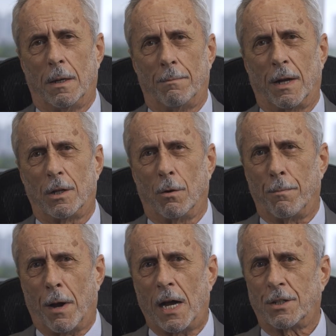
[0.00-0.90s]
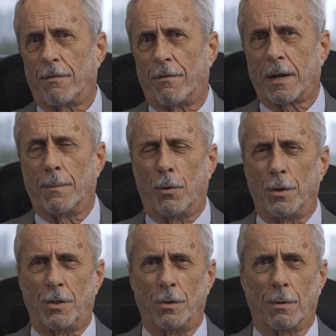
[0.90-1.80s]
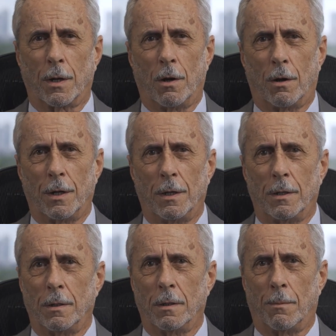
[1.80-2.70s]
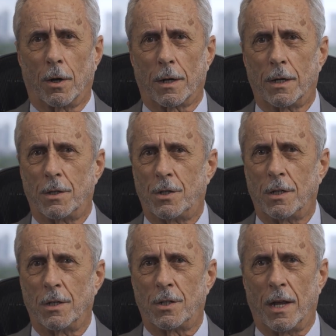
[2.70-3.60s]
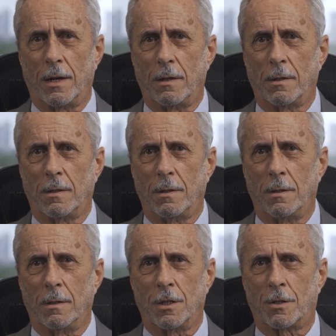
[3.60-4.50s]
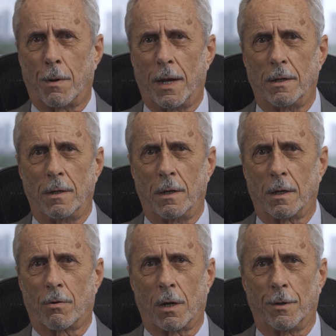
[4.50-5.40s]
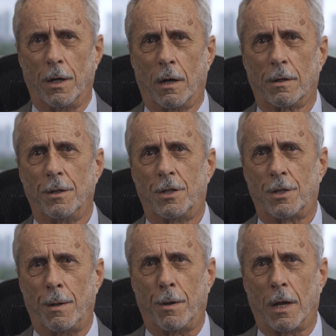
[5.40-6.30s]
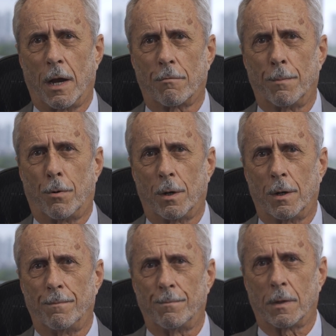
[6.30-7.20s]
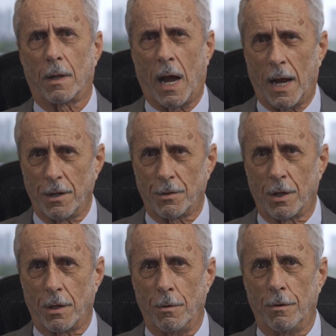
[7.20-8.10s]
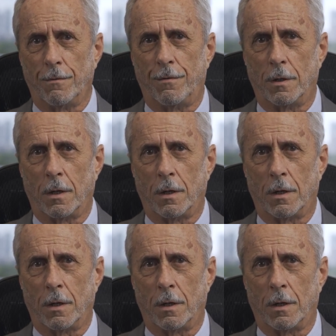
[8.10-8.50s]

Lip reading: But the only positive I can point to regarding the markets is that despite an incredibly ugly CPI report, the high yields of the move,